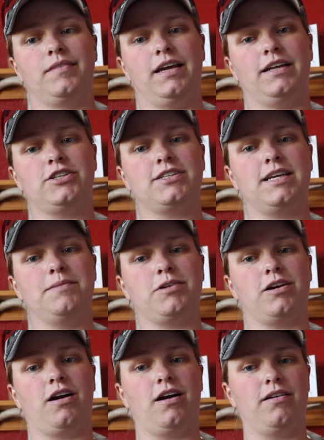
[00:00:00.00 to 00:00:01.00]
It just keeps
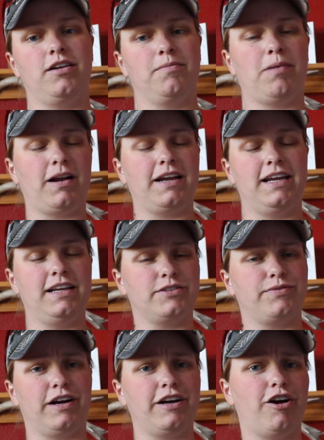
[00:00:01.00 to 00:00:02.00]
your body heat is
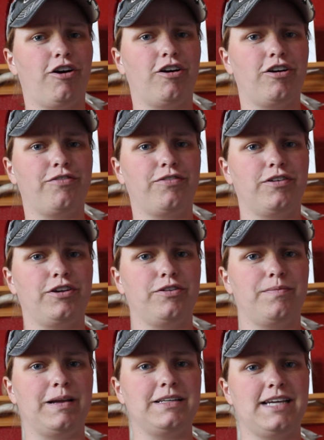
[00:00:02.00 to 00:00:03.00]
very hard for you
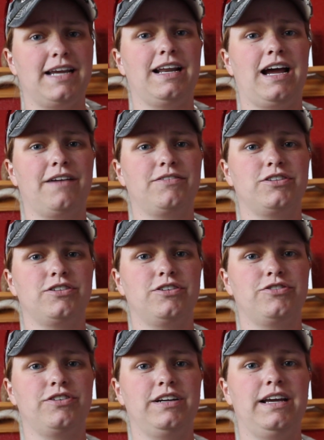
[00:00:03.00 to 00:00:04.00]
to maintain after
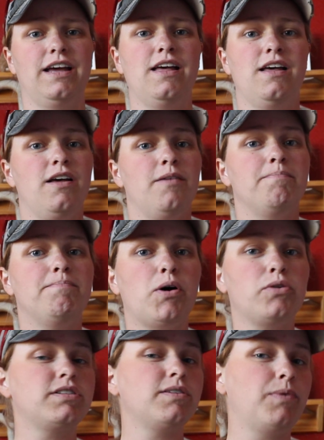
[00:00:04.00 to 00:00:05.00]
surgery.
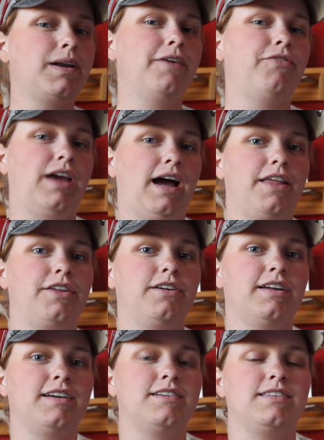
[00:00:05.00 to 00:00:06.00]
Most of what I've
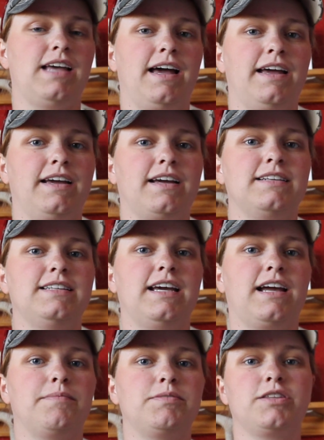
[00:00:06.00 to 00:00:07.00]
gathered is that it can
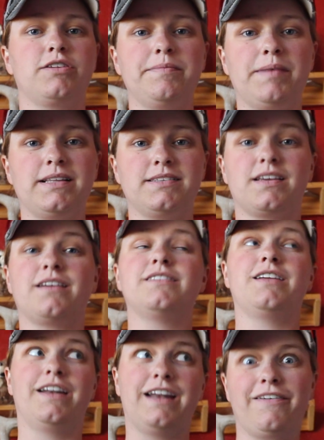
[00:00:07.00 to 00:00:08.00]
take up to 3 months
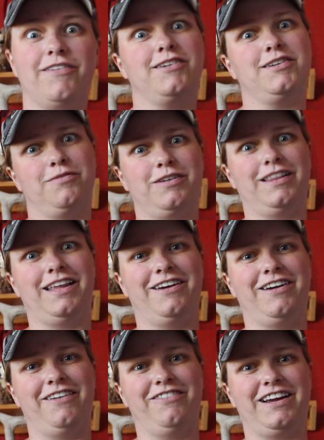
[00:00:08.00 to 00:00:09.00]
to never to
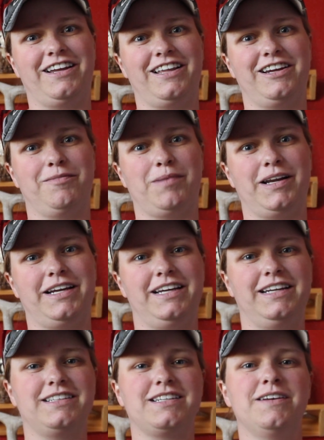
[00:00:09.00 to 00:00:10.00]
regulate your body
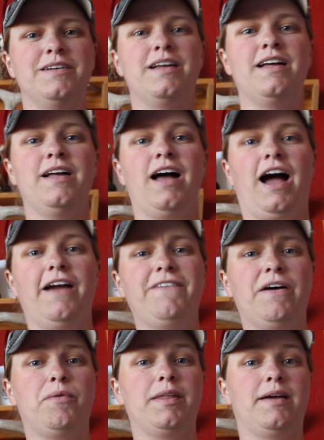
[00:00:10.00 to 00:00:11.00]
heat. I
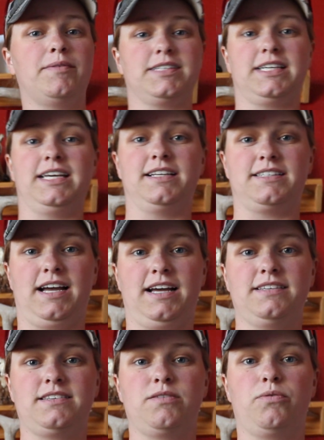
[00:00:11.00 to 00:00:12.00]
found one that was a king
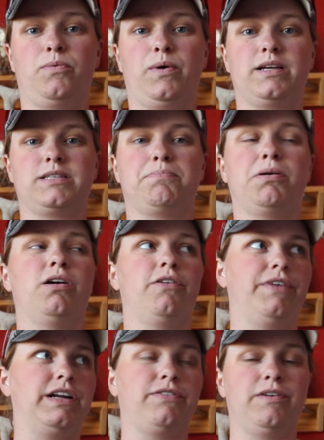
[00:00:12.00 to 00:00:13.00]
size, was
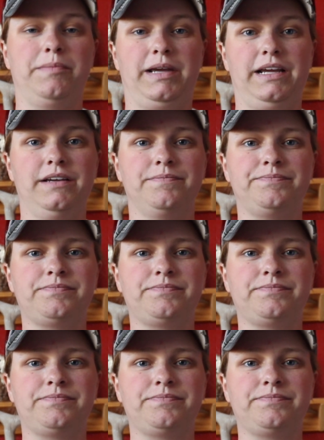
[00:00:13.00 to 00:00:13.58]
perfect for me,